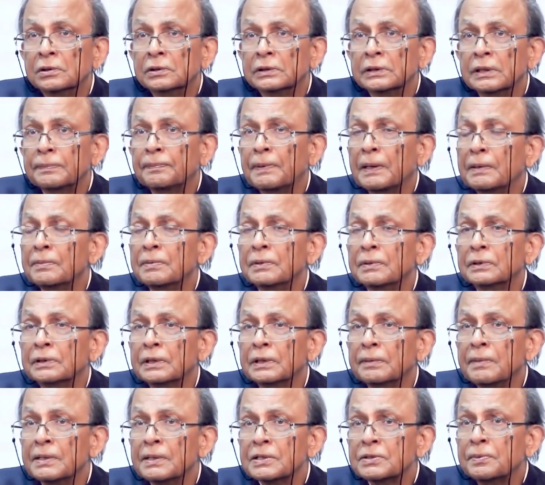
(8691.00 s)

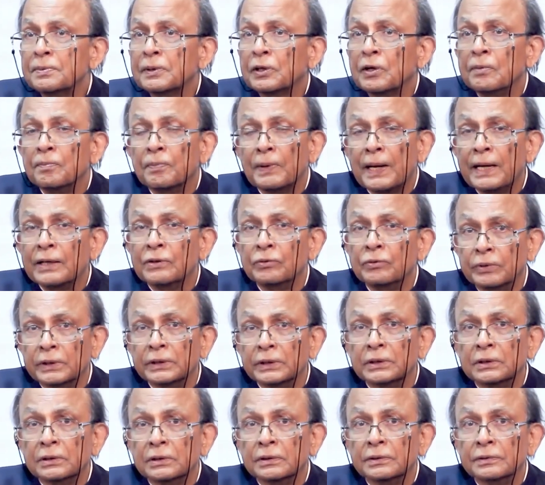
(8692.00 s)
they must be complied
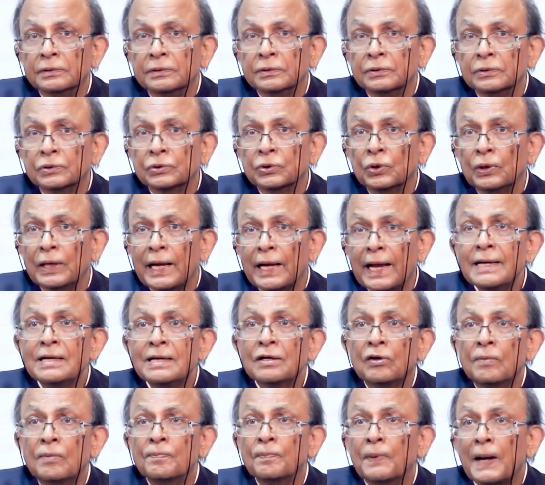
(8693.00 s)
with. So
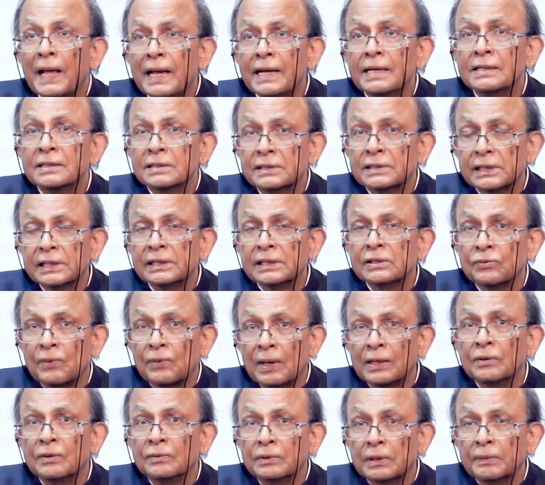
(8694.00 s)
land compliance is
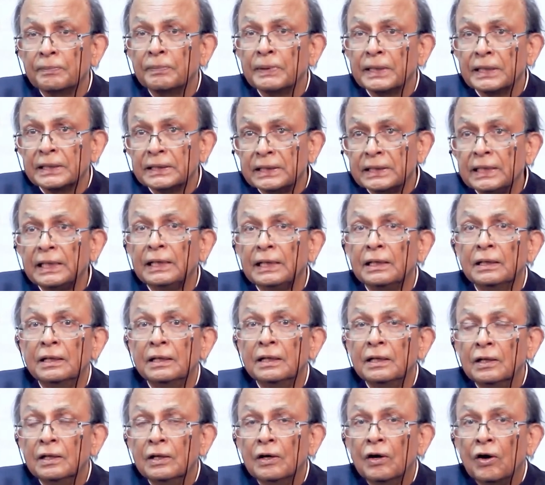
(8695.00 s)
one of the big deal
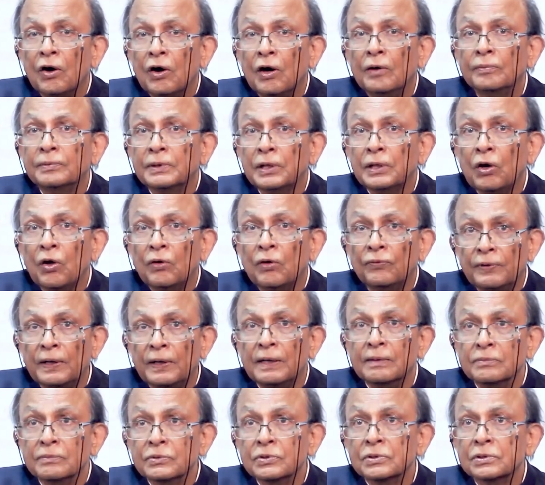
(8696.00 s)
of the law
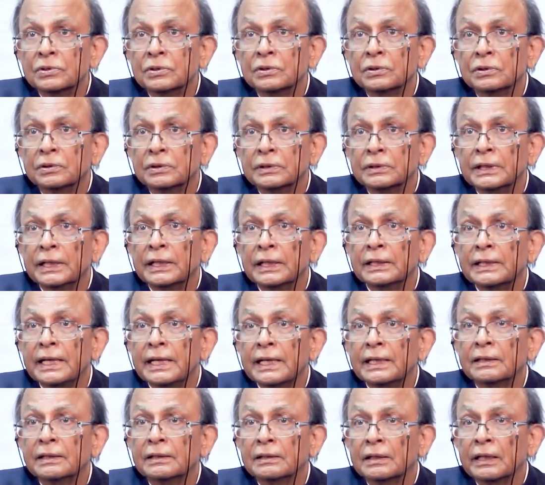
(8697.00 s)
firms. They
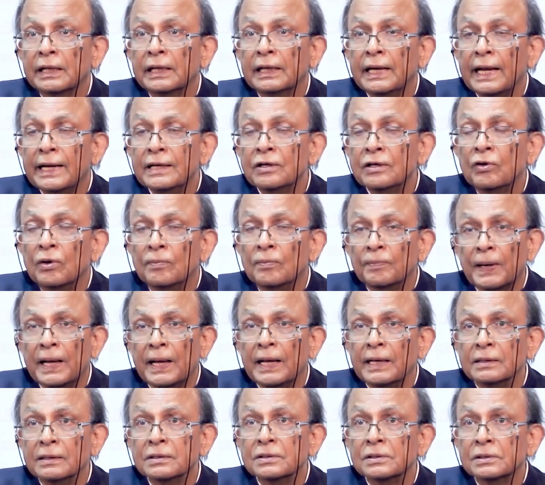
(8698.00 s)
take the land
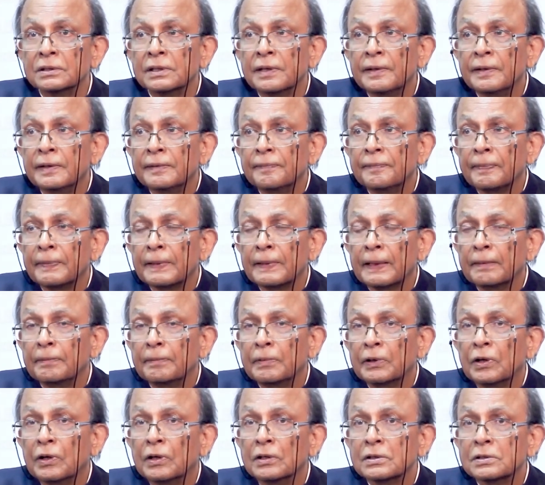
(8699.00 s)
compliance,
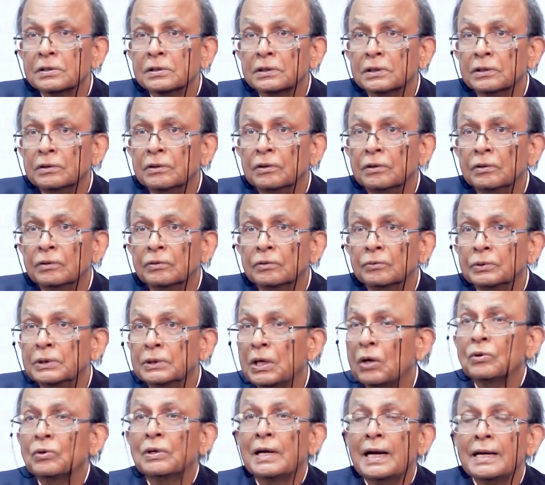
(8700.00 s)
because
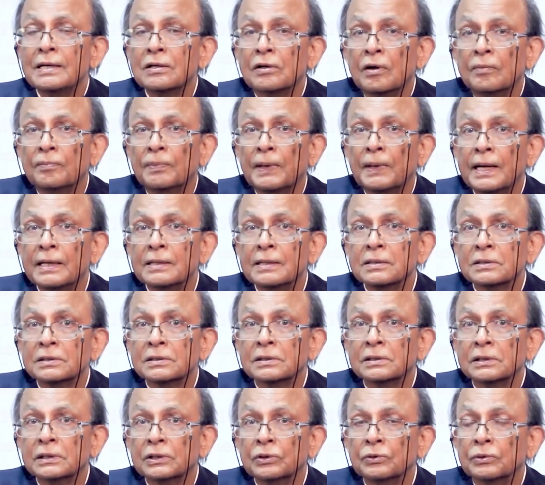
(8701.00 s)
without land
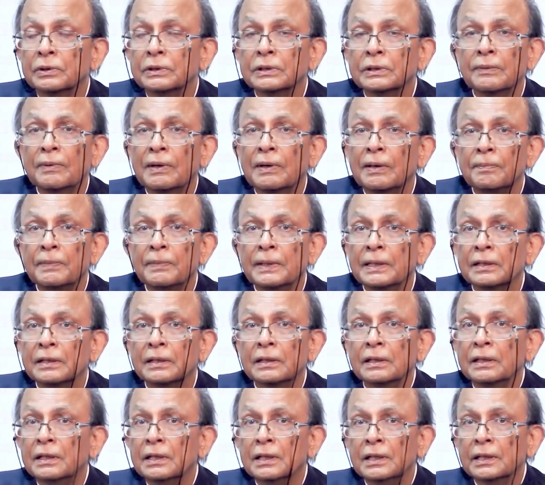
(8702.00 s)
compliance development
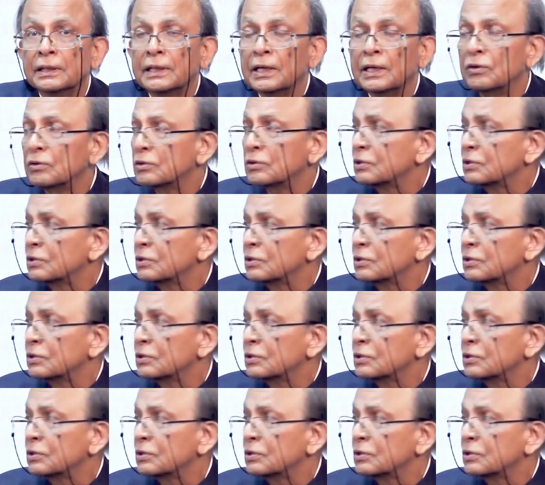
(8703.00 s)
cannot